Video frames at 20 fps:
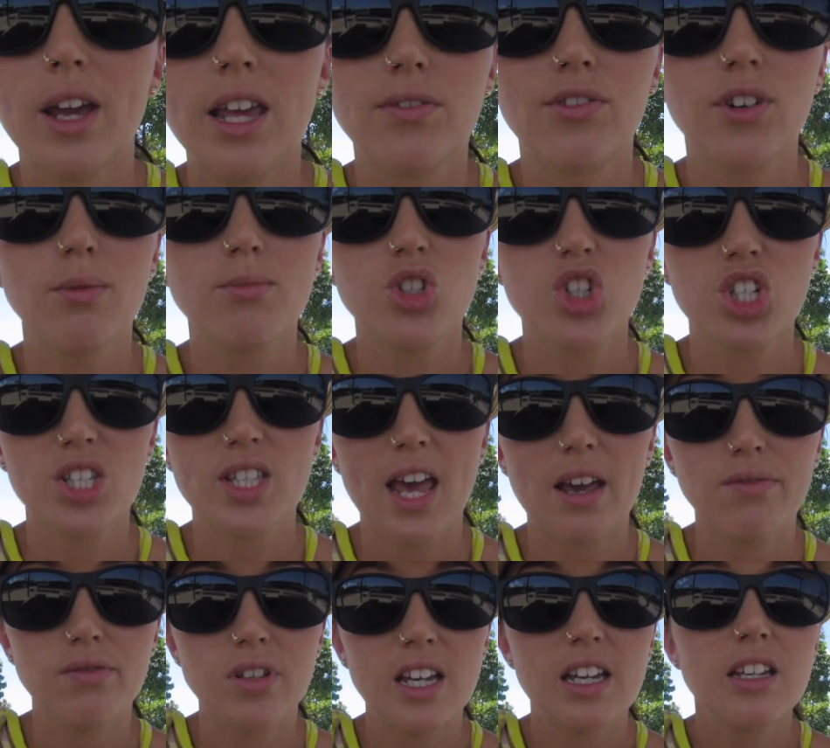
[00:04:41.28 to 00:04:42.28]
Ephraim's just
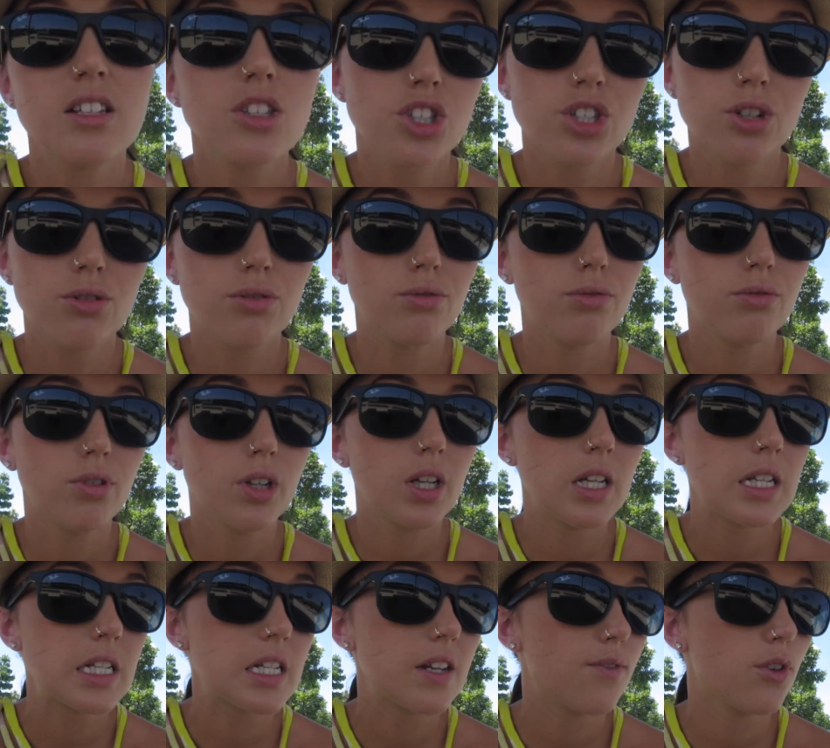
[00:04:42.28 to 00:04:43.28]
having his school
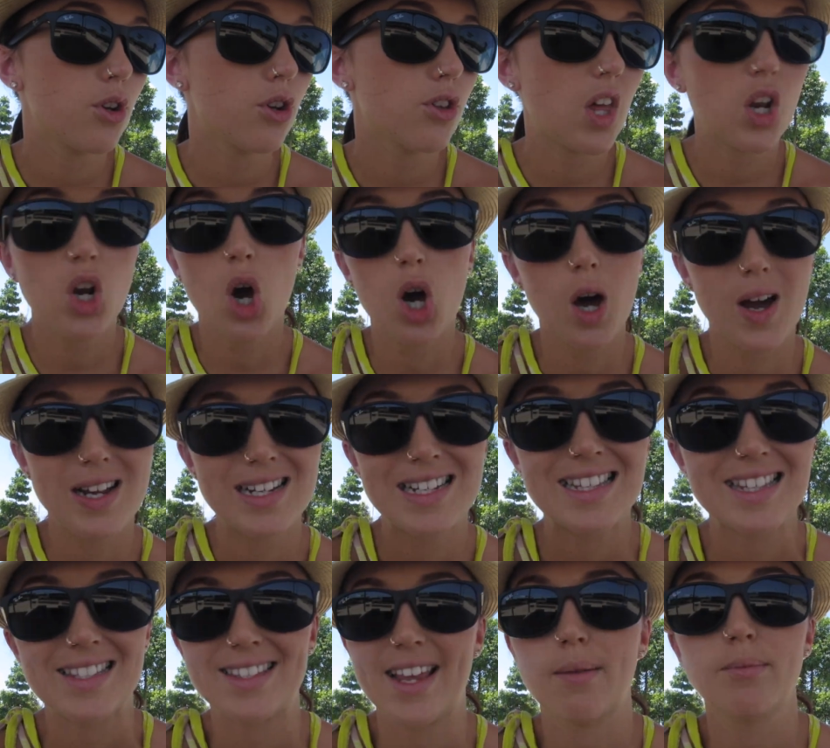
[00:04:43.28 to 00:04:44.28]
interview. They're not going
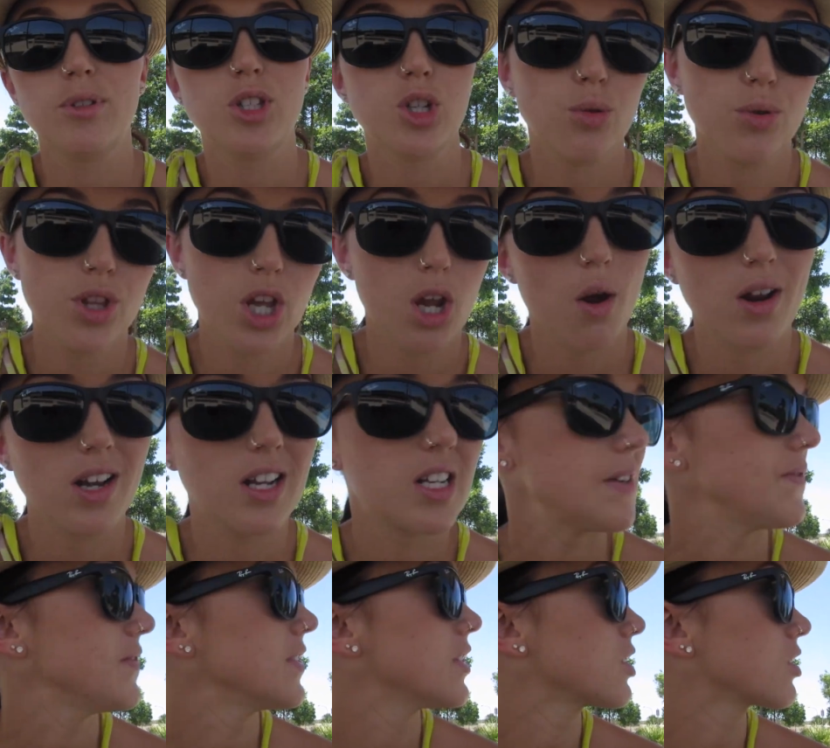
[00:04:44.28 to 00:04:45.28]
to the same school. They're going to
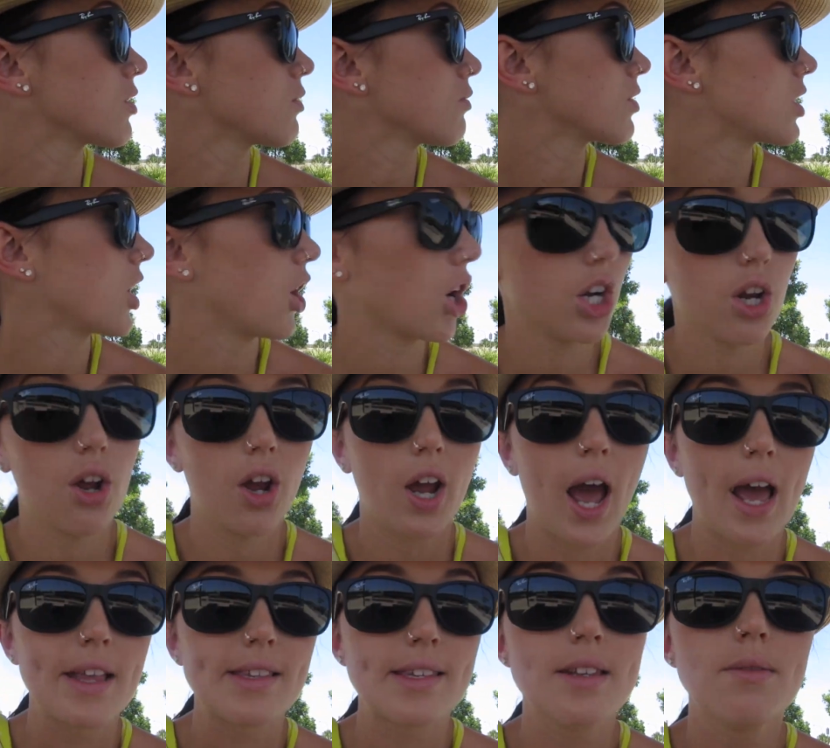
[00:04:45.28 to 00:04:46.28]
different schools, her and her
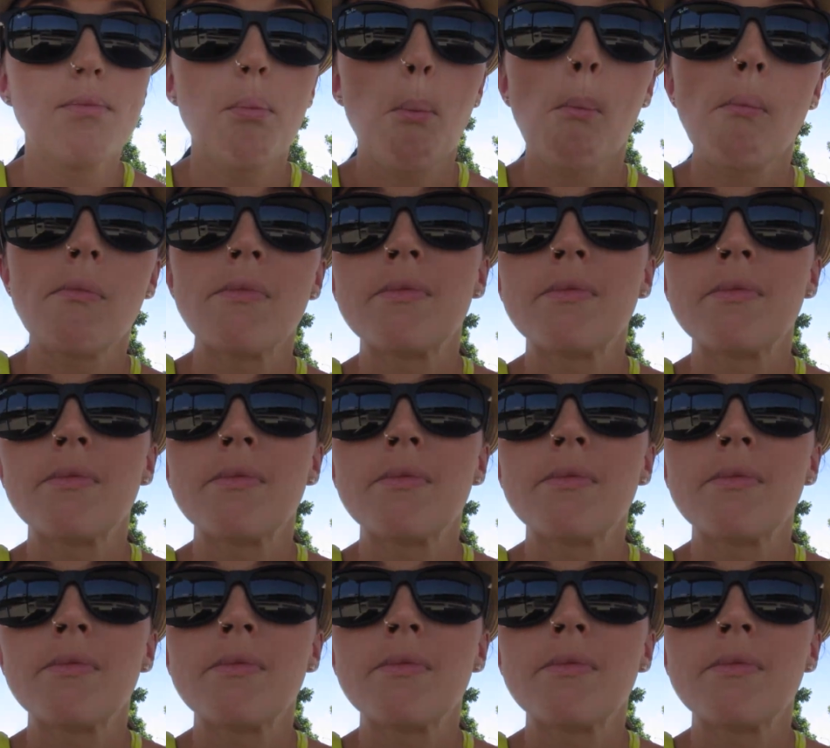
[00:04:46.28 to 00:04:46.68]
cousin.